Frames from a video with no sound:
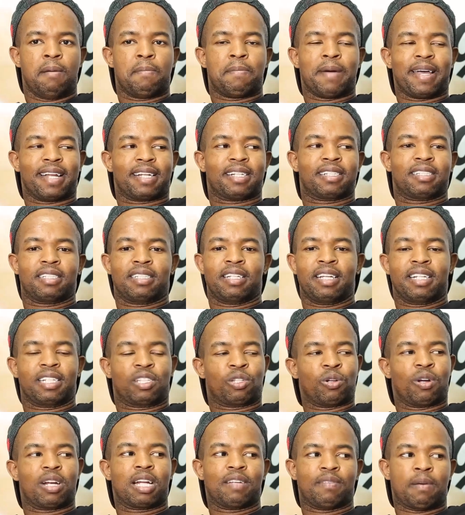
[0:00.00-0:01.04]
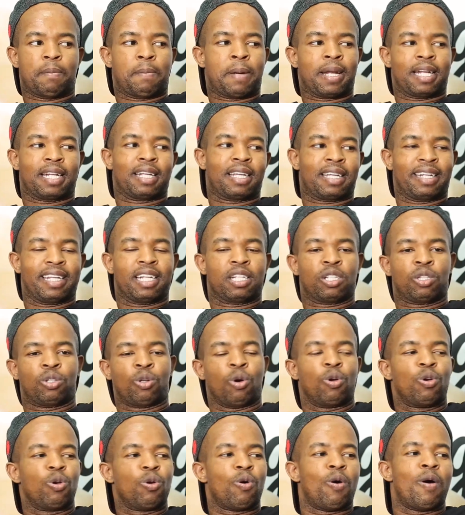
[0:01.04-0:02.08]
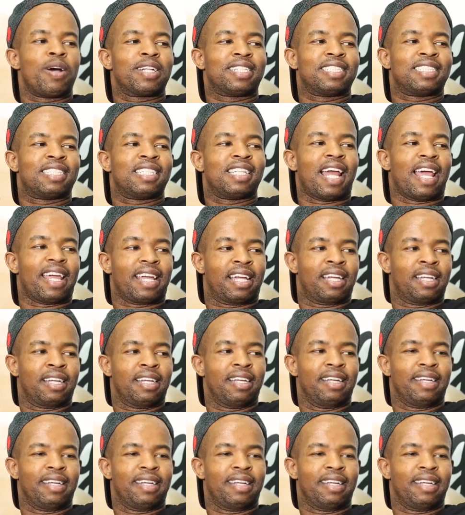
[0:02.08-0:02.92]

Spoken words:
but they don't have a pedigree. They don't know what it's like.